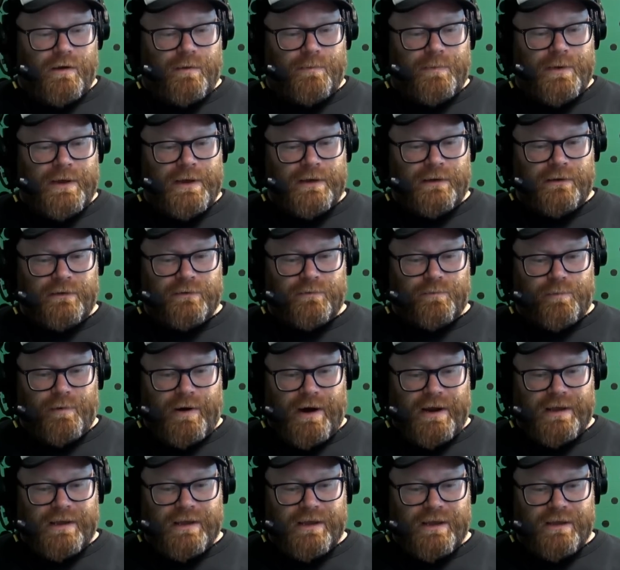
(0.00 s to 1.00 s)
Pedler's
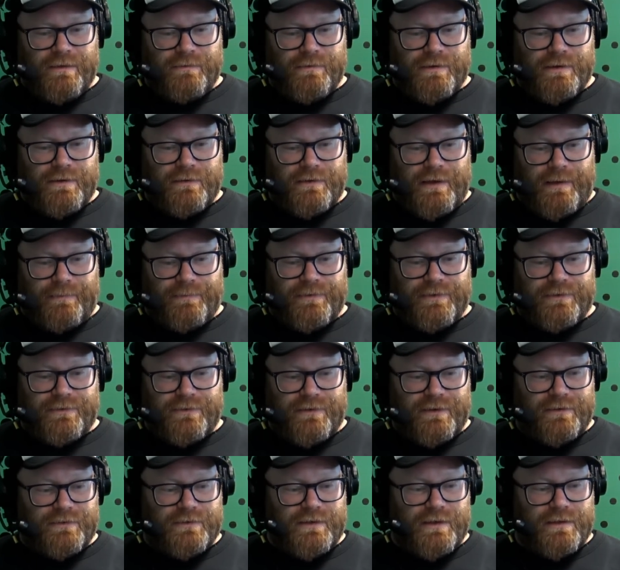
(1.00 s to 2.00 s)
break even is up to
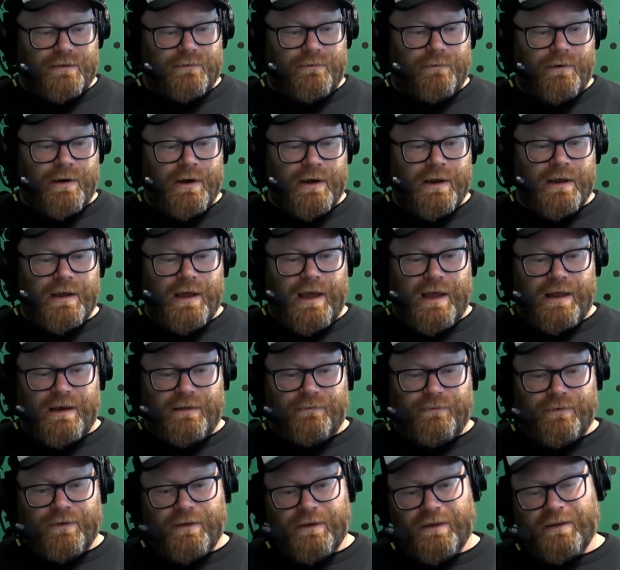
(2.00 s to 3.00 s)
63 and
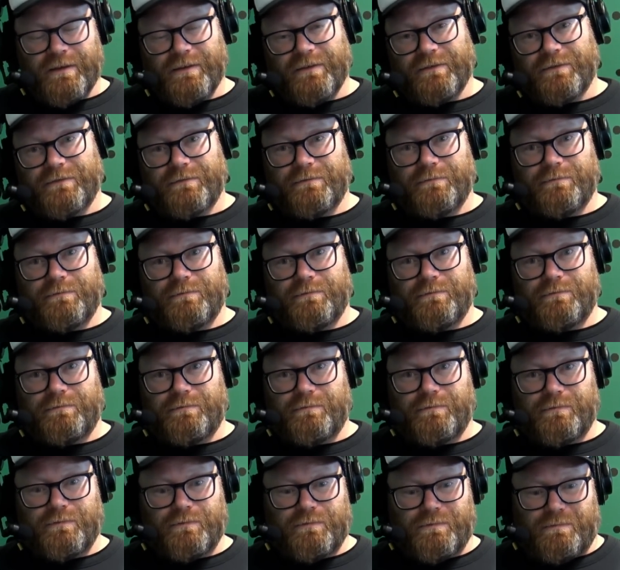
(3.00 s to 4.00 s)
if he's
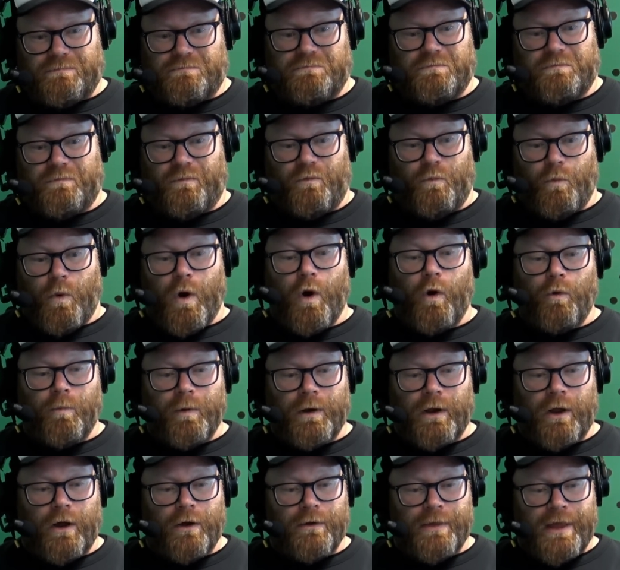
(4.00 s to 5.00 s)
well
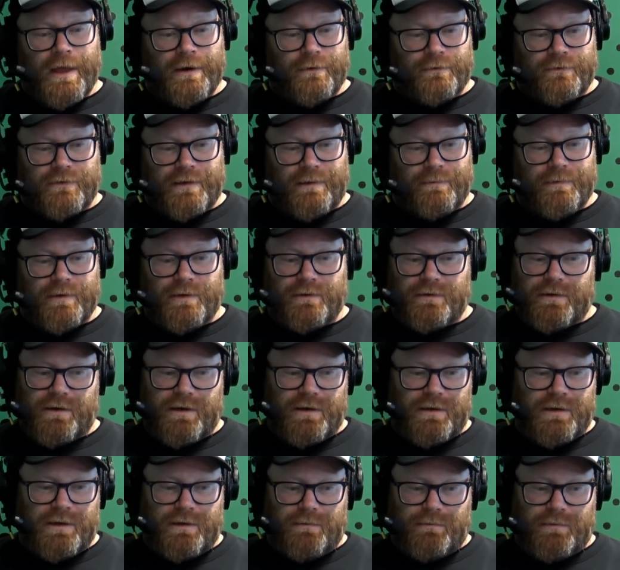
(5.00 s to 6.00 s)
below that or something, I go, yep,